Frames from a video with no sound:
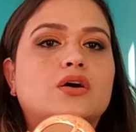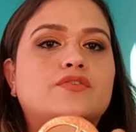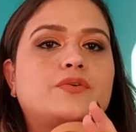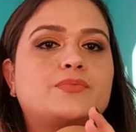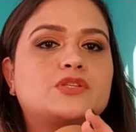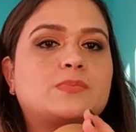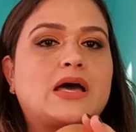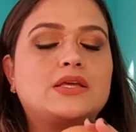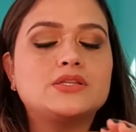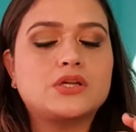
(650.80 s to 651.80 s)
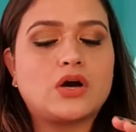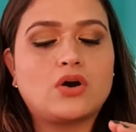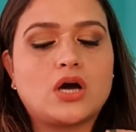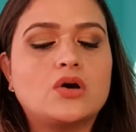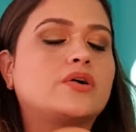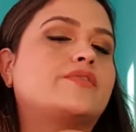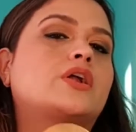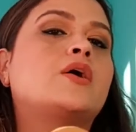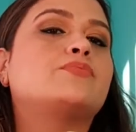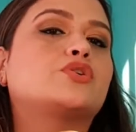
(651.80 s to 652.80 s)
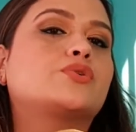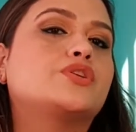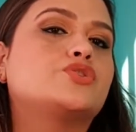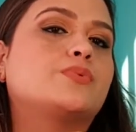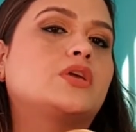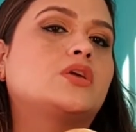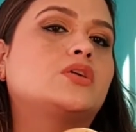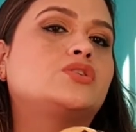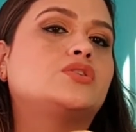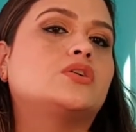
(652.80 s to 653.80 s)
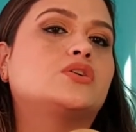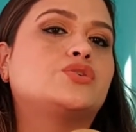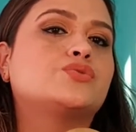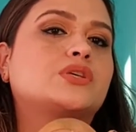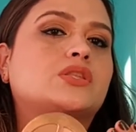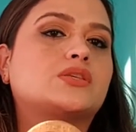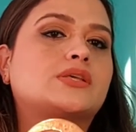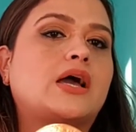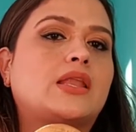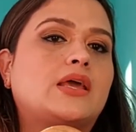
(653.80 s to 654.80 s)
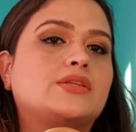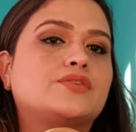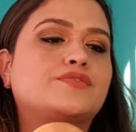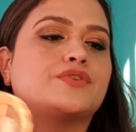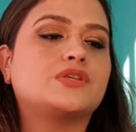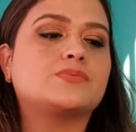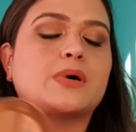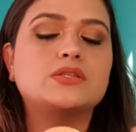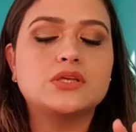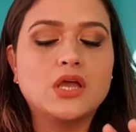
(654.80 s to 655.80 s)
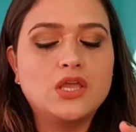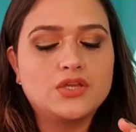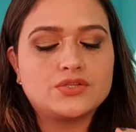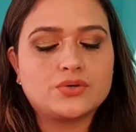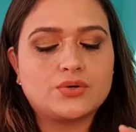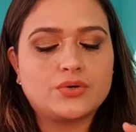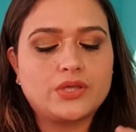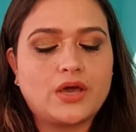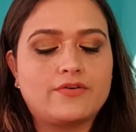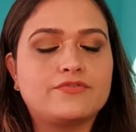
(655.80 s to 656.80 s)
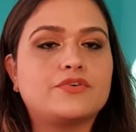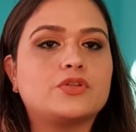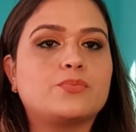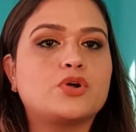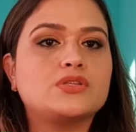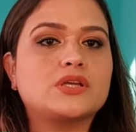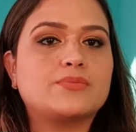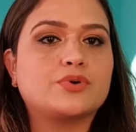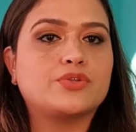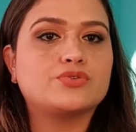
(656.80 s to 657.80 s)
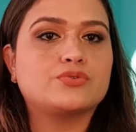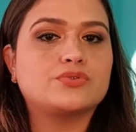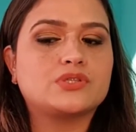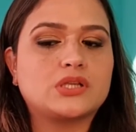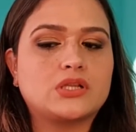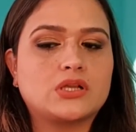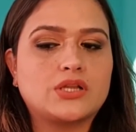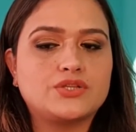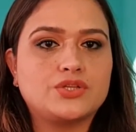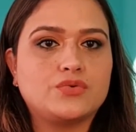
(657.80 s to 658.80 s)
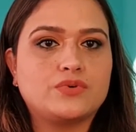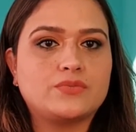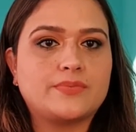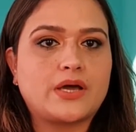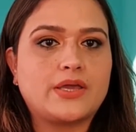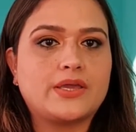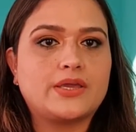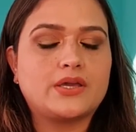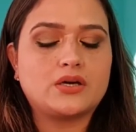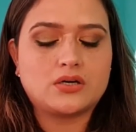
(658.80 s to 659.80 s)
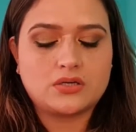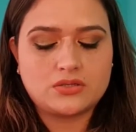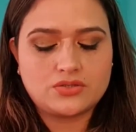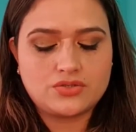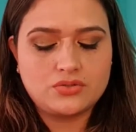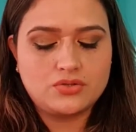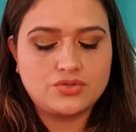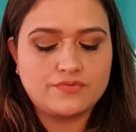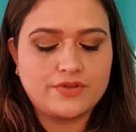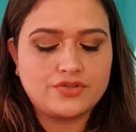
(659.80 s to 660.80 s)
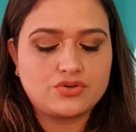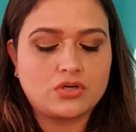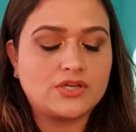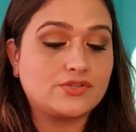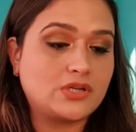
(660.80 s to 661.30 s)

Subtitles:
from this palette. However, I'm not going to be using this highlighter for this month. So yeah, for the bronzer, I'm going to still continue with my Too Faced Chocolate